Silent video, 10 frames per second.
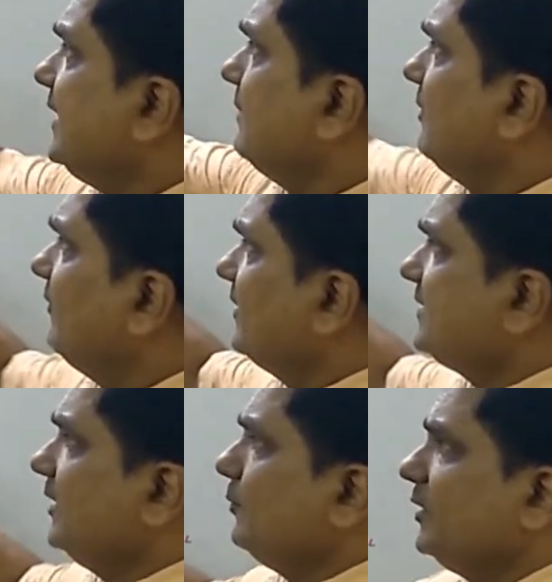EMF or
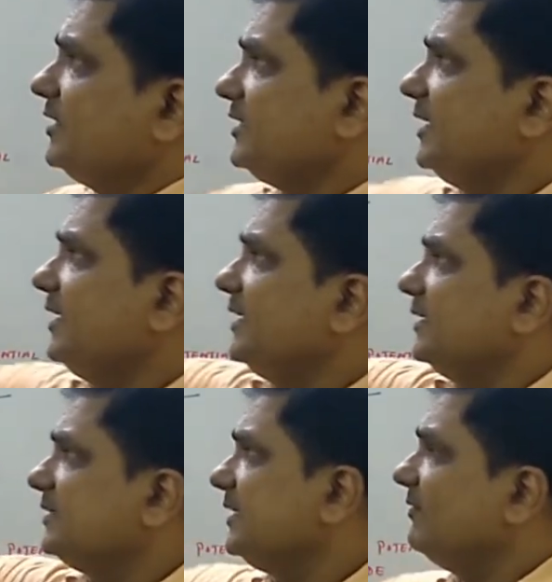cell potential
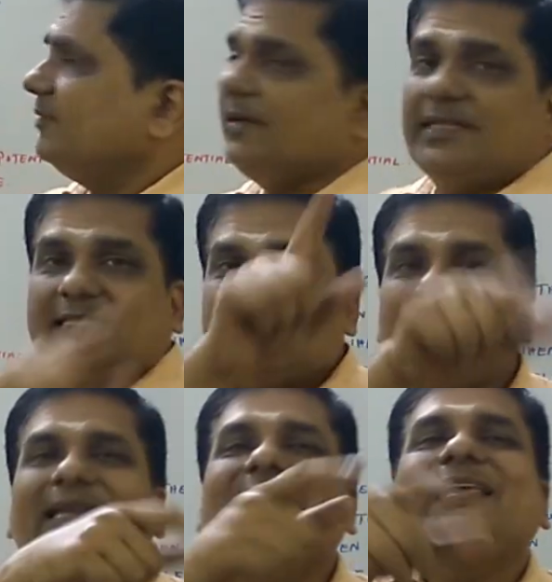is given by the
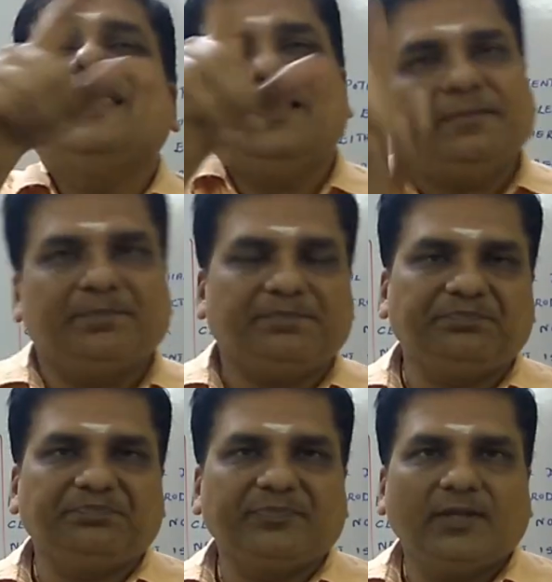symbol E.
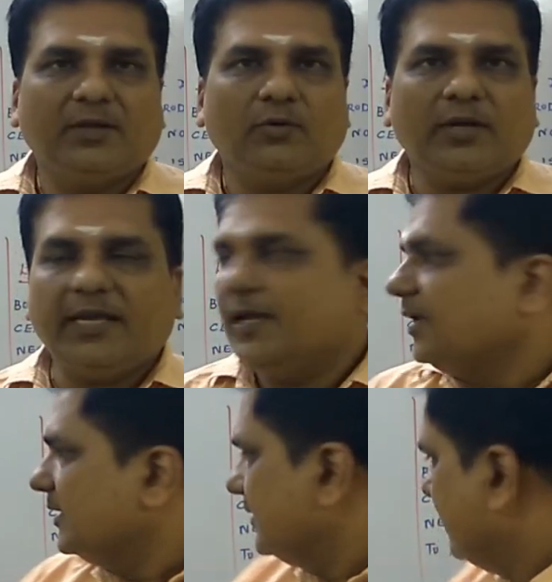
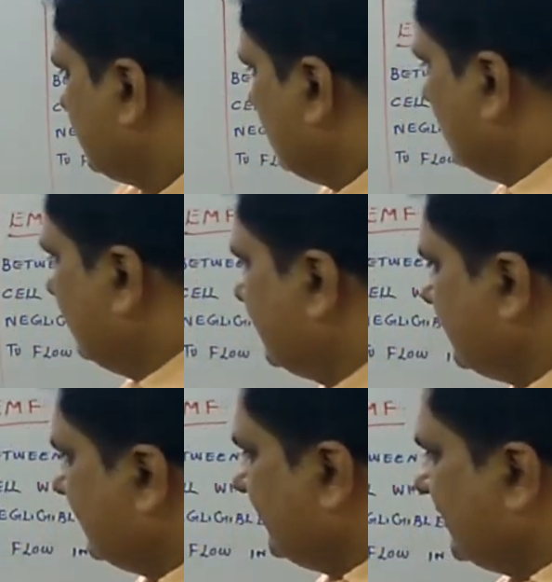Okay, so
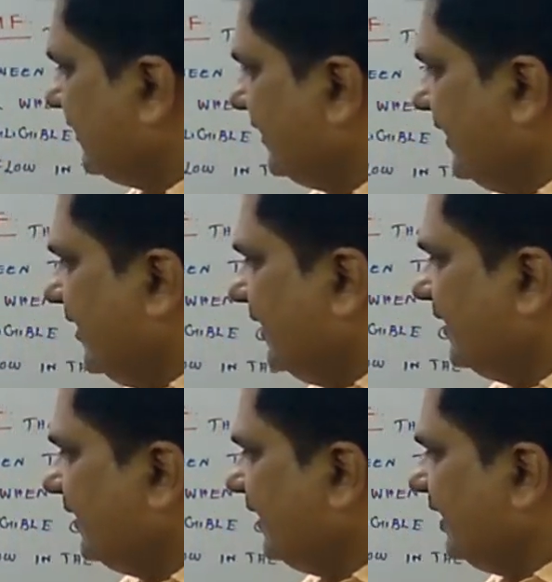this is the
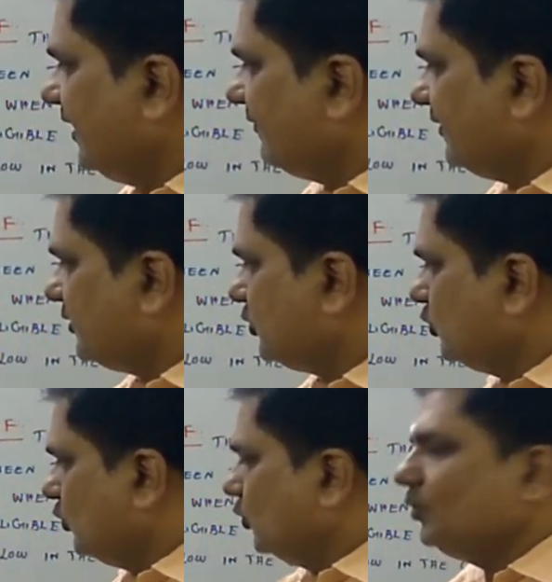E. E refers
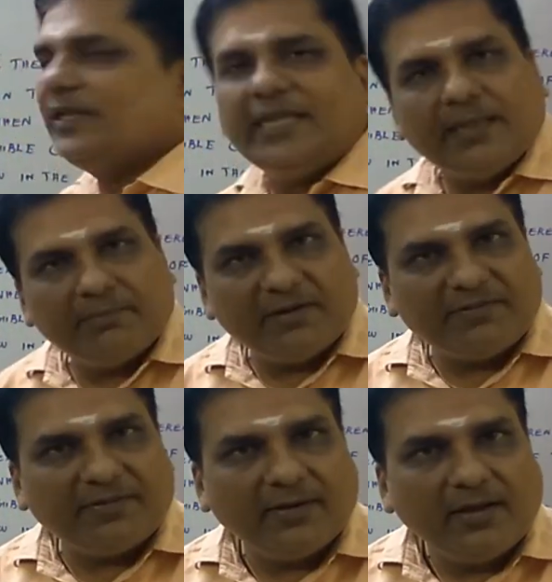to
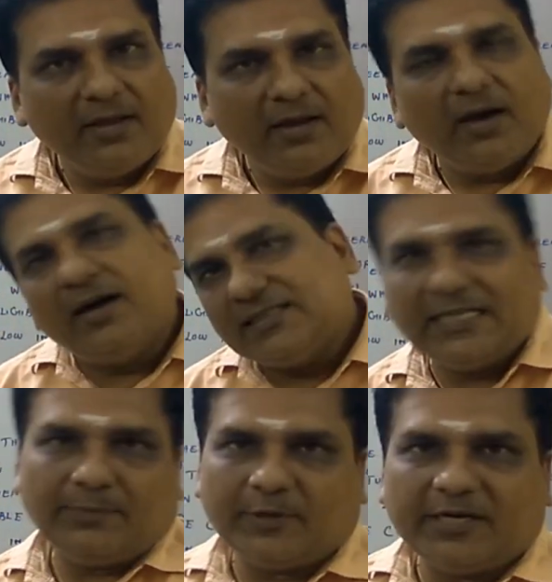EMF or
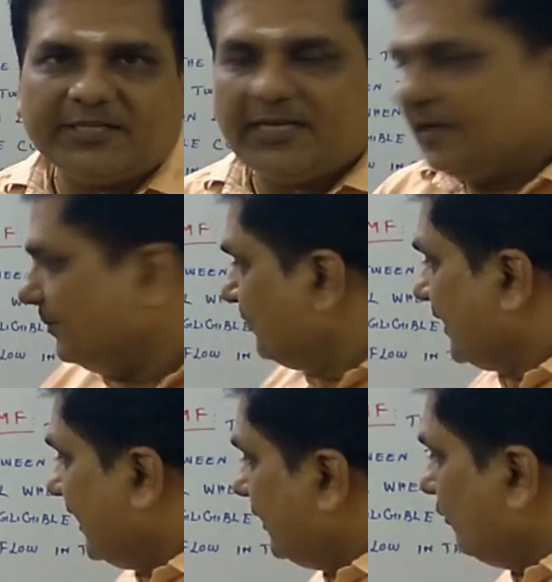cell potential,
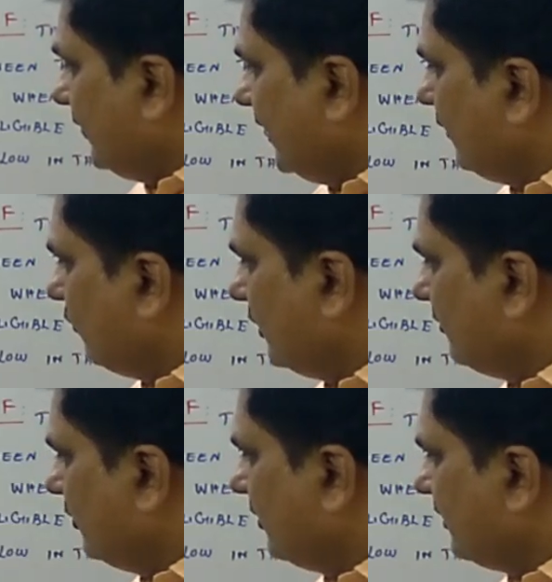and we have one
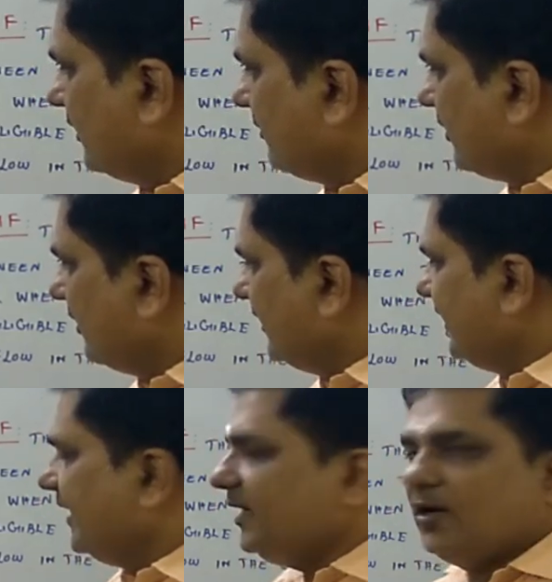more term
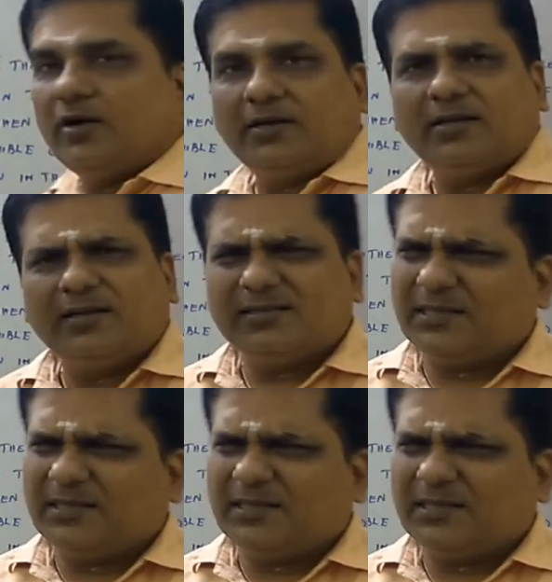called E naught.